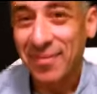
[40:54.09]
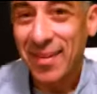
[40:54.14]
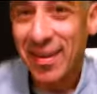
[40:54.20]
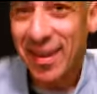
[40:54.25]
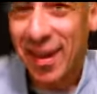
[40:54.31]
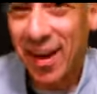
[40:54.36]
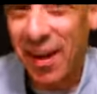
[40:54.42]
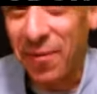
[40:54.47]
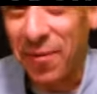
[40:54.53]

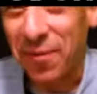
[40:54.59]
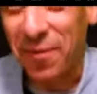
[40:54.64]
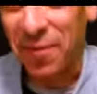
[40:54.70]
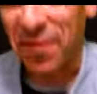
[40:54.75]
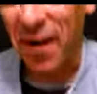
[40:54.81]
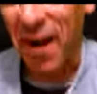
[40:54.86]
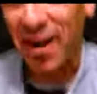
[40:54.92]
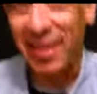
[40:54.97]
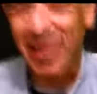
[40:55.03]
uh,
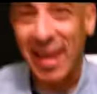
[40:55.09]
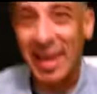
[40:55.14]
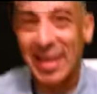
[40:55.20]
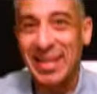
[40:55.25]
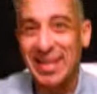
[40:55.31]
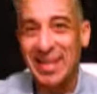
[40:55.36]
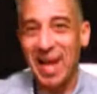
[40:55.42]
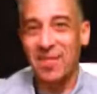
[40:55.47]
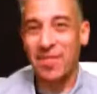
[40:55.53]
fun
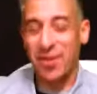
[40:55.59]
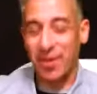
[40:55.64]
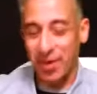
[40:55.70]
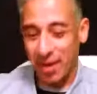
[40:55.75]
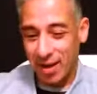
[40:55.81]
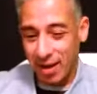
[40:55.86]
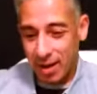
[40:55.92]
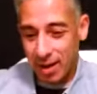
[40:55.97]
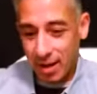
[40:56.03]

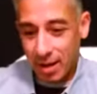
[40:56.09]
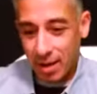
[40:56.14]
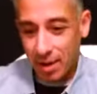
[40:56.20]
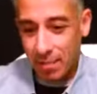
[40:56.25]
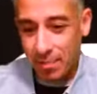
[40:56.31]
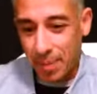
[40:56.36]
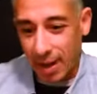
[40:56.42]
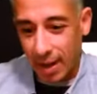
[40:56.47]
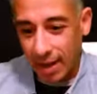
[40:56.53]
endeavor.
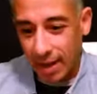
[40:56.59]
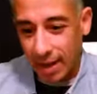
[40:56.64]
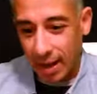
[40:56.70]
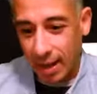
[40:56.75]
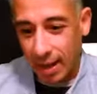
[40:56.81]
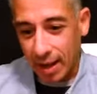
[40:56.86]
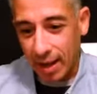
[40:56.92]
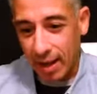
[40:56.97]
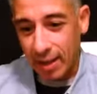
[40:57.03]
But
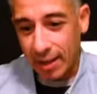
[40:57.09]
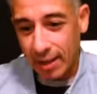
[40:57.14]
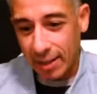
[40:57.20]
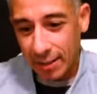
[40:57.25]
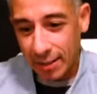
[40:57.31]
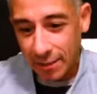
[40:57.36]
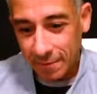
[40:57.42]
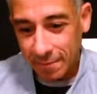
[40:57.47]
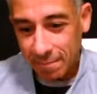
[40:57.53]
uh,
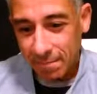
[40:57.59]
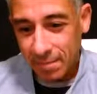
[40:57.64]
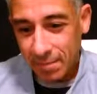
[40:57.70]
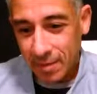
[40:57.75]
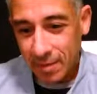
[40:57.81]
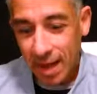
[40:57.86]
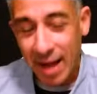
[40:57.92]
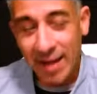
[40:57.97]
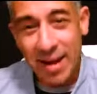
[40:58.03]

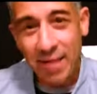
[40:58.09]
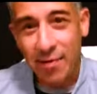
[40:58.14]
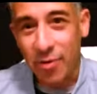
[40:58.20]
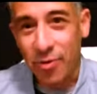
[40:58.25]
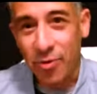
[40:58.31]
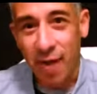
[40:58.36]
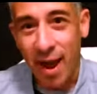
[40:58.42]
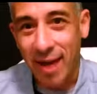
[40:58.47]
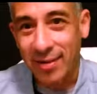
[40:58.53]
I never
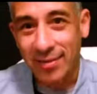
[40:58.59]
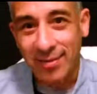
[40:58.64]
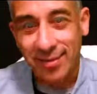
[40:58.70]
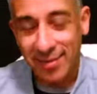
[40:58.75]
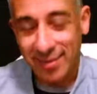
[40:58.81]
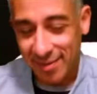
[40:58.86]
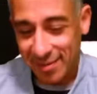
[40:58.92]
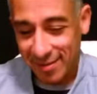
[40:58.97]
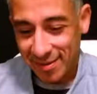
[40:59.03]
threaten.
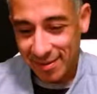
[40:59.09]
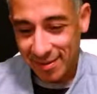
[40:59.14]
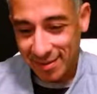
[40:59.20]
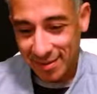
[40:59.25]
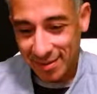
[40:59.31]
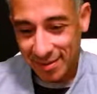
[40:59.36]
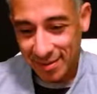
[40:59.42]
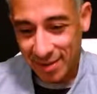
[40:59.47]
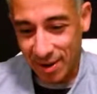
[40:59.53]

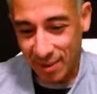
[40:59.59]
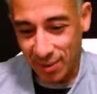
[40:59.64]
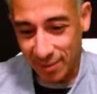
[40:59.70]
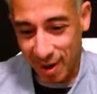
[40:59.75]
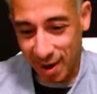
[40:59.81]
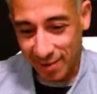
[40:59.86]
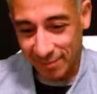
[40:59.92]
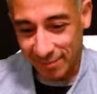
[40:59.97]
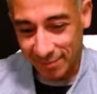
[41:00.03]
Don't
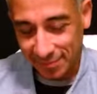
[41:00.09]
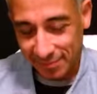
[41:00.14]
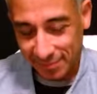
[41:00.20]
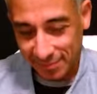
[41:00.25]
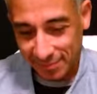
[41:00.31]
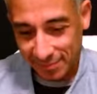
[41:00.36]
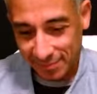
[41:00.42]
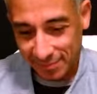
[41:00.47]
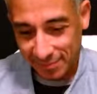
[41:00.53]
threaten.
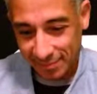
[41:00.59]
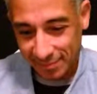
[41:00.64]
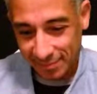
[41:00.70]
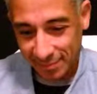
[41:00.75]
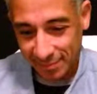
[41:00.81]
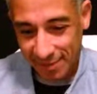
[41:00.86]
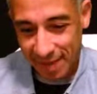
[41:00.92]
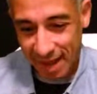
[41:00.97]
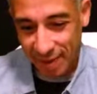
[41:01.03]
It's not